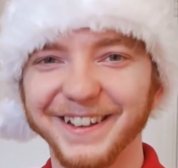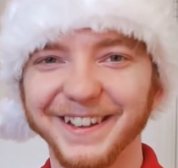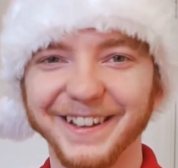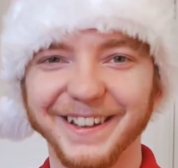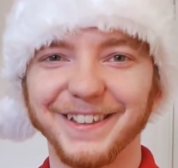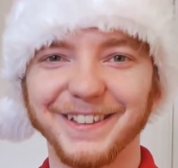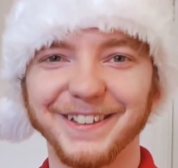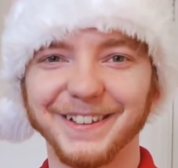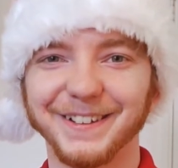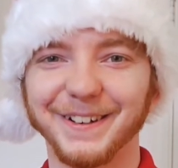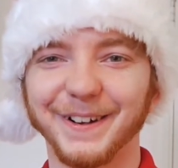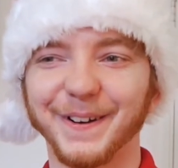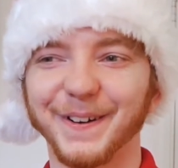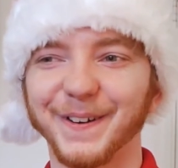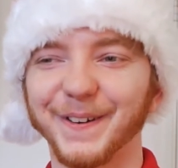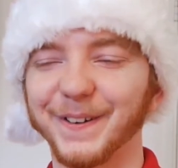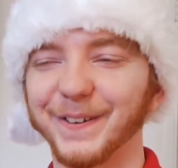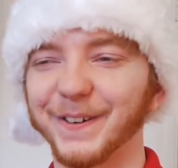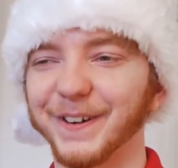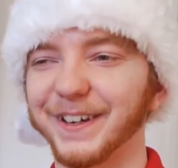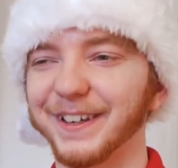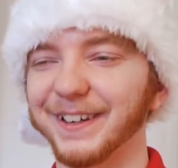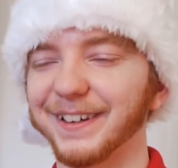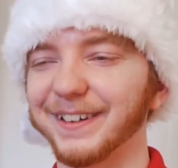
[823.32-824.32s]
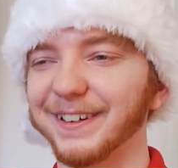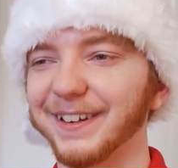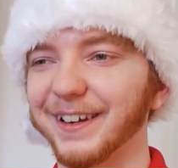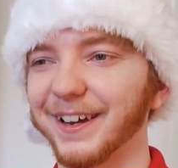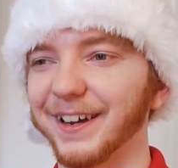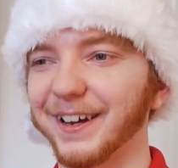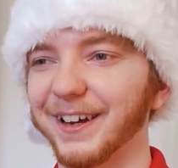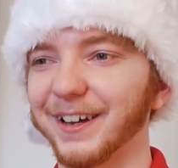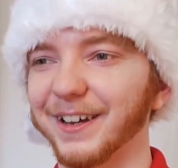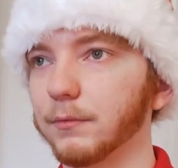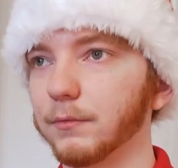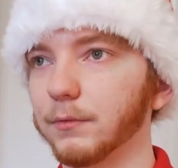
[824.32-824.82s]
You know, and
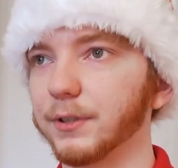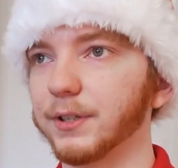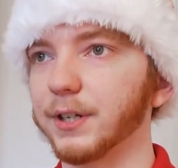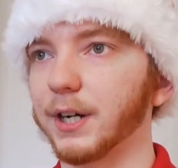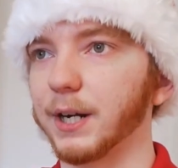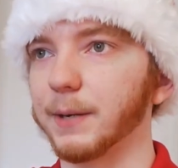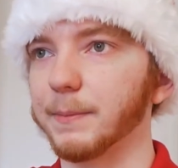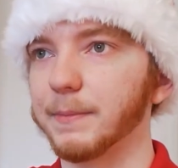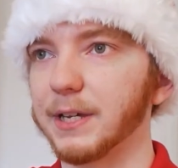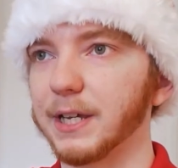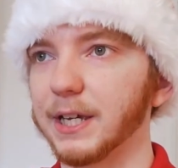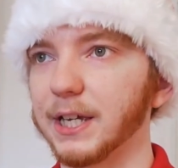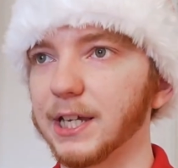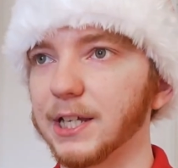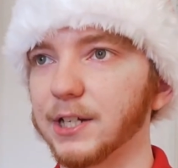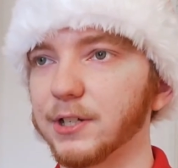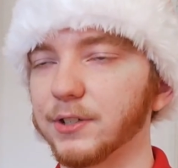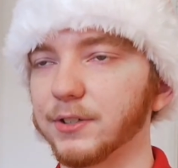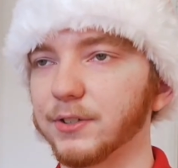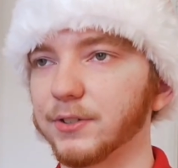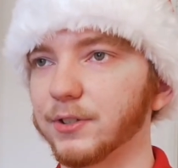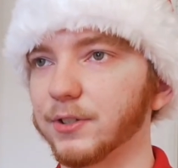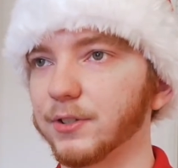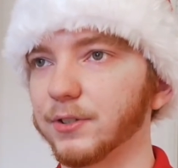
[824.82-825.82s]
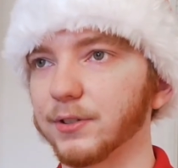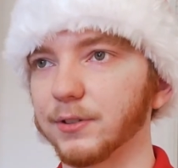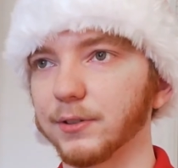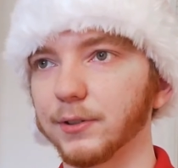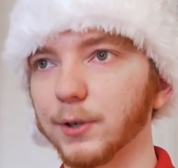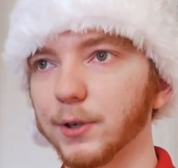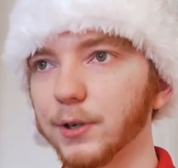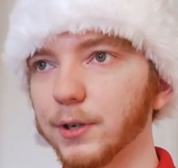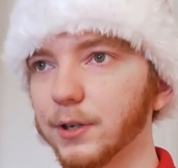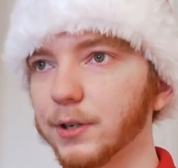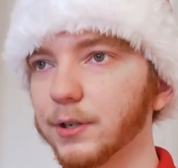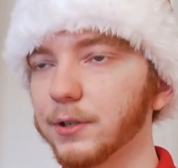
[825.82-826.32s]
retirement age is just
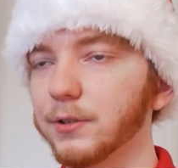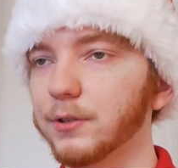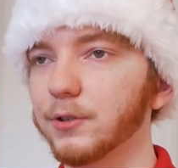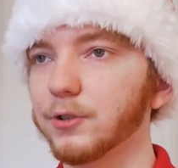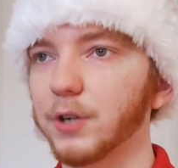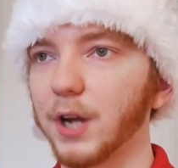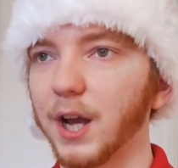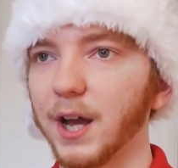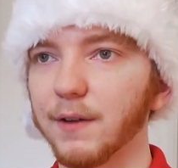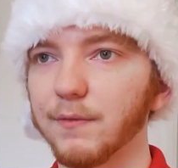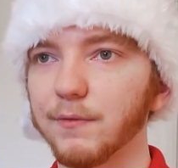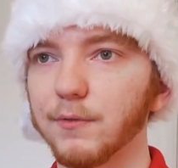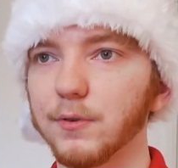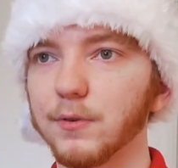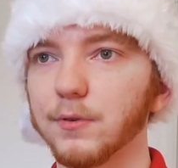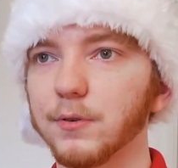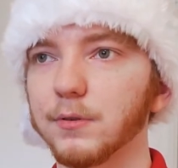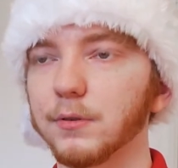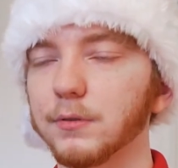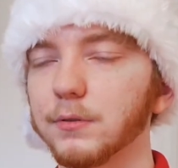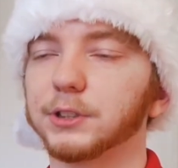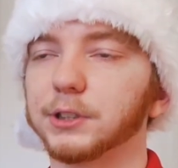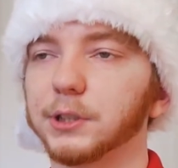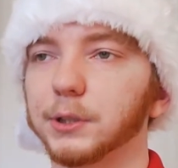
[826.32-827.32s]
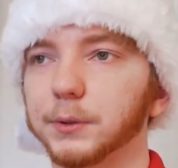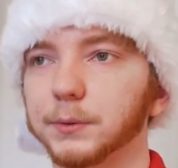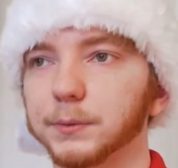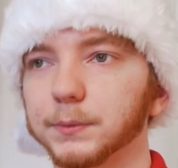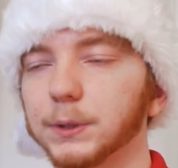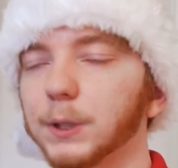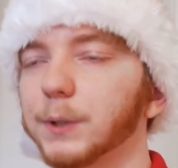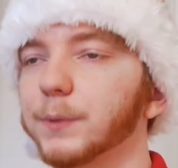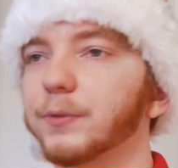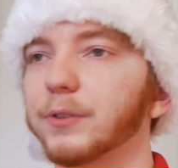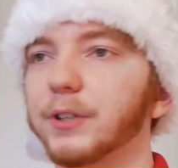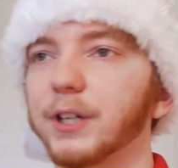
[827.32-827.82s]
learn, travel. So
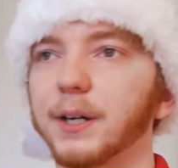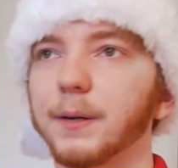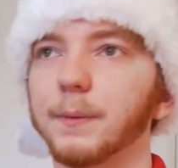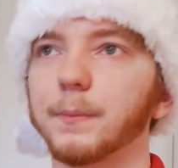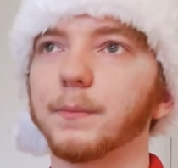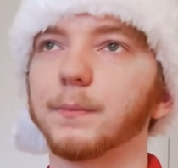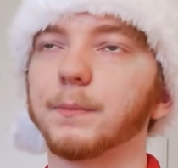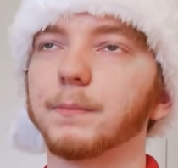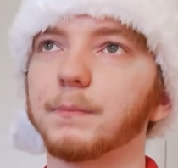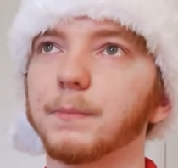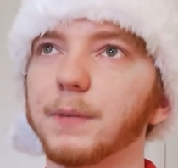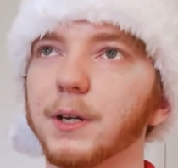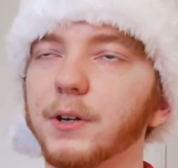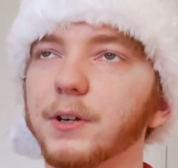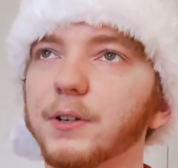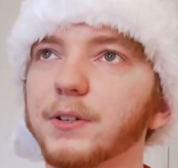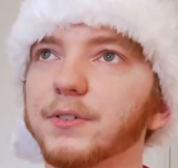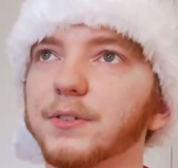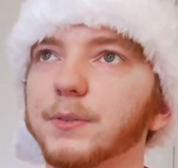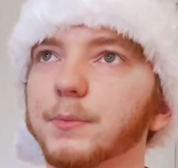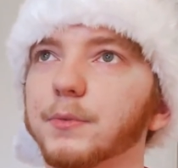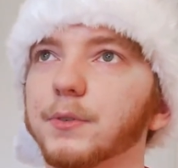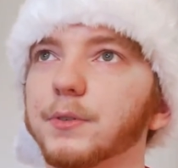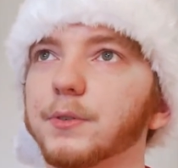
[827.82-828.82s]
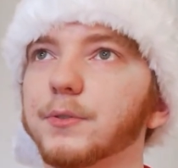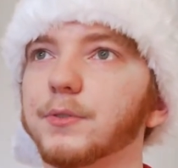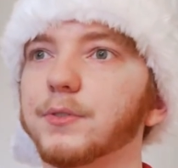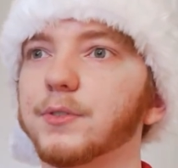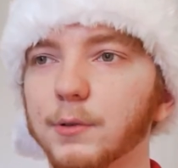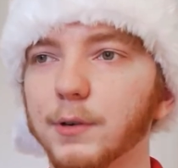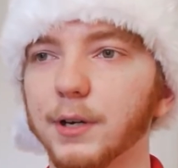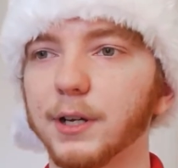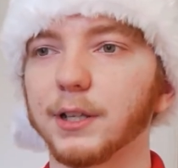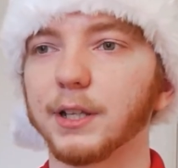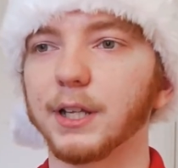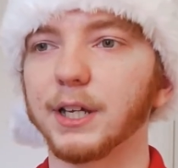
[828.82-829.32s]
hopefully I'm married to someone who's
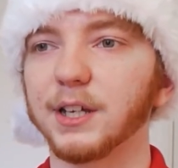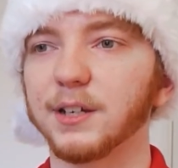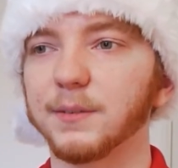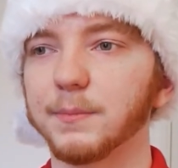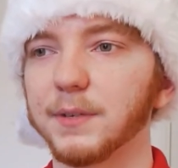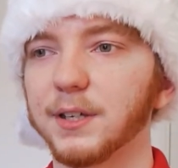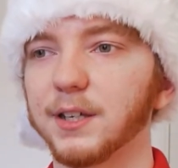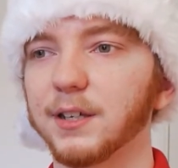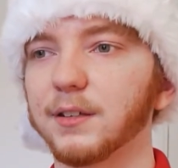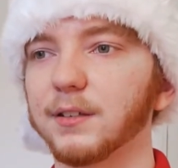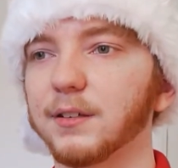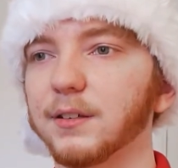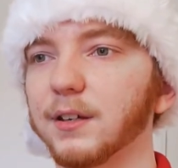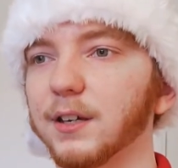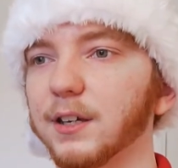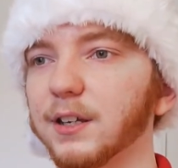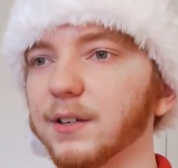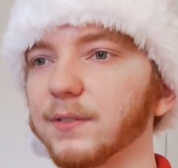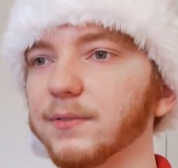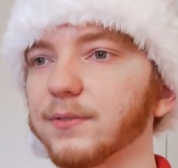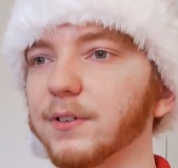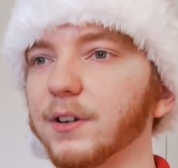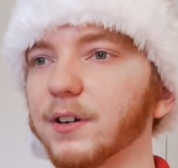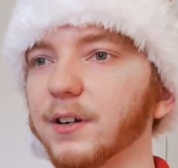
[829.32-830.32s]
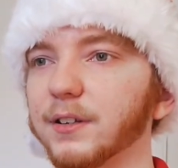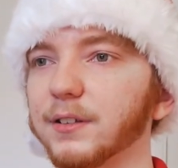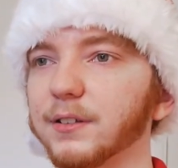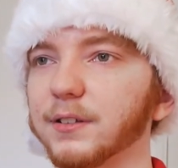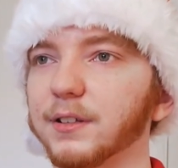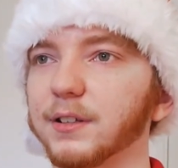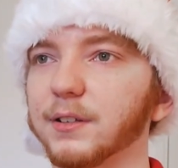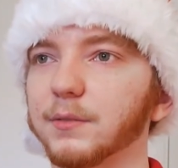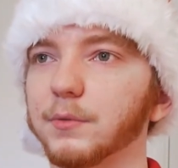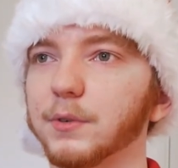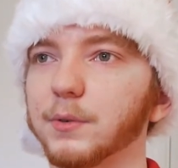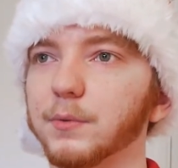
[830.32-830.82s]
quite like me, and if not,
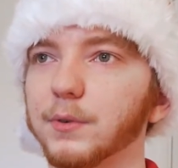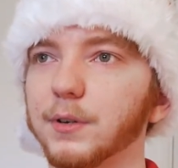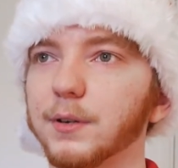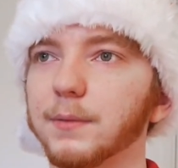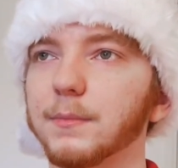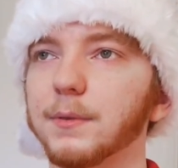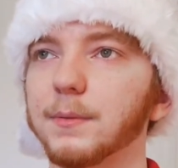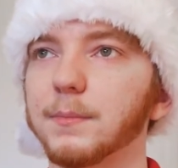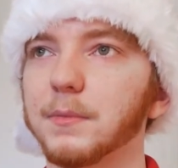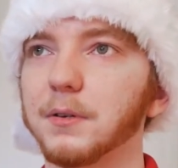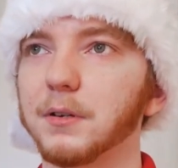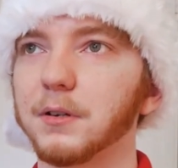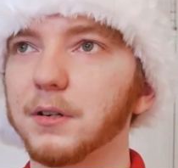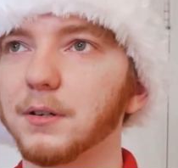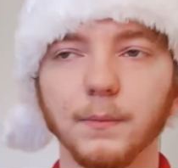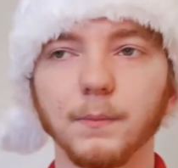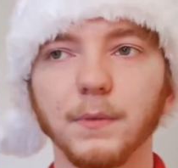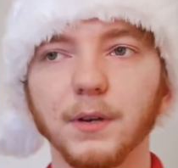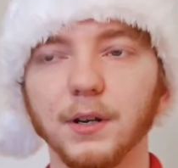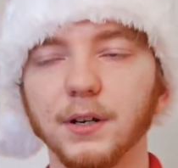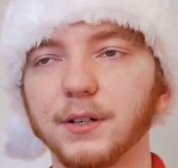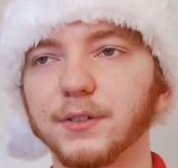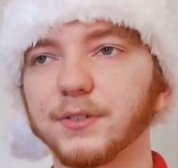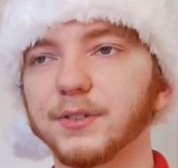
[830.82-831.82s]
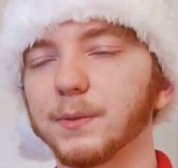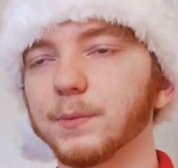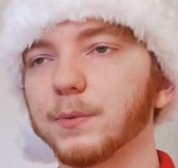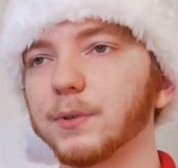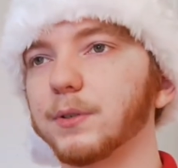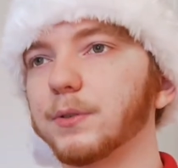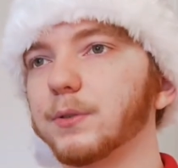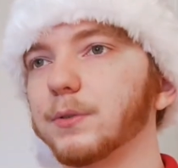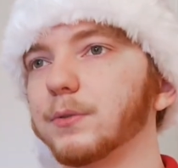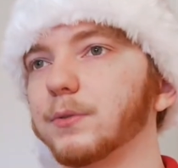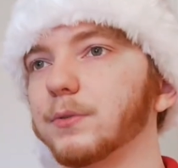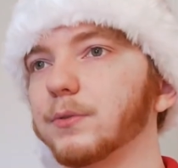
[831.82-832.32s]
then we wouldn't be married. Married to
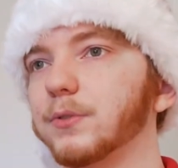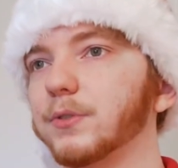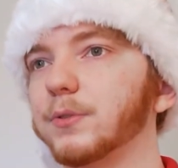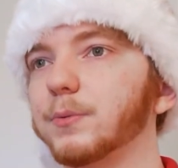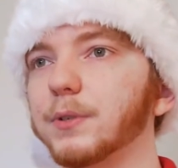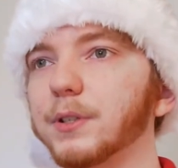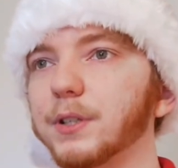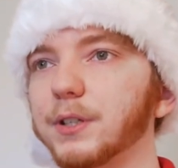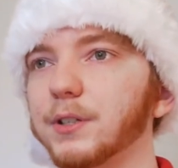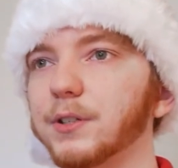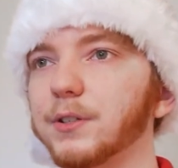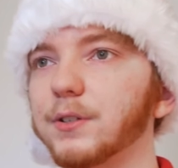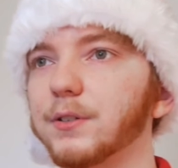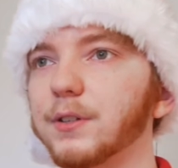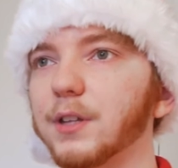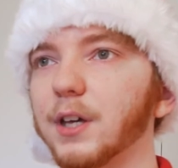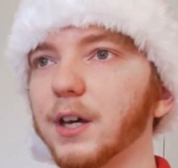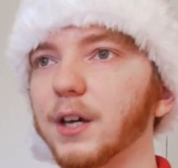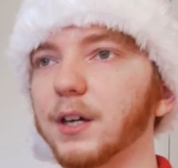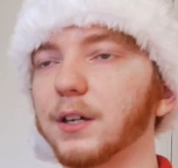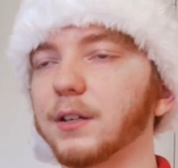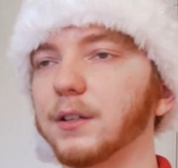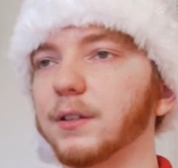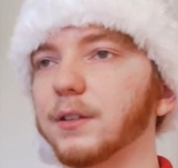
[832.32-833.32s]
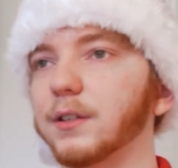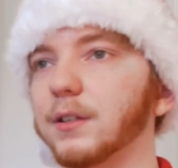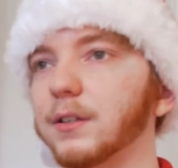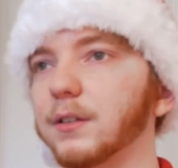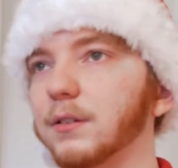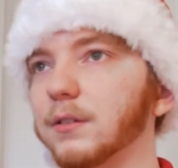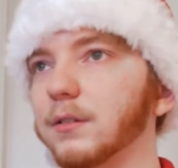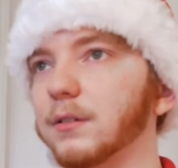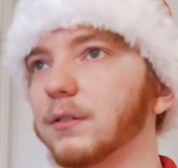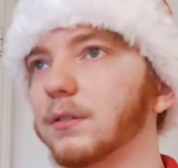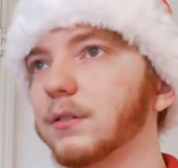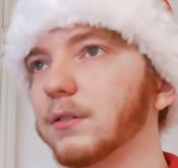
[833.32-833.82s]
someone who's willing to do that, and
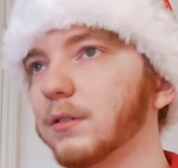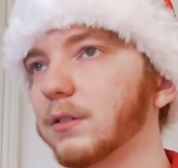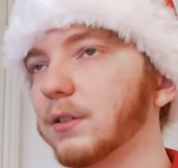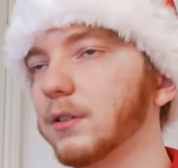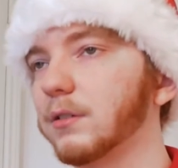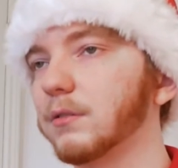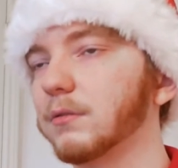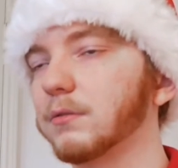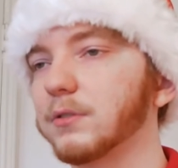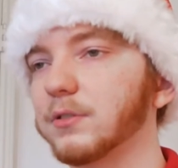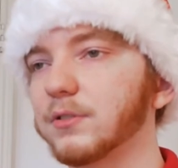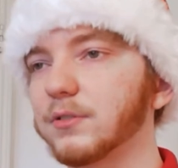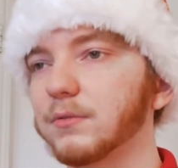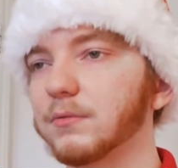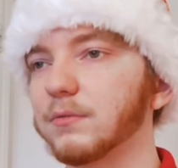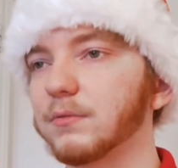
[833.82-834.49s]
then, you know, just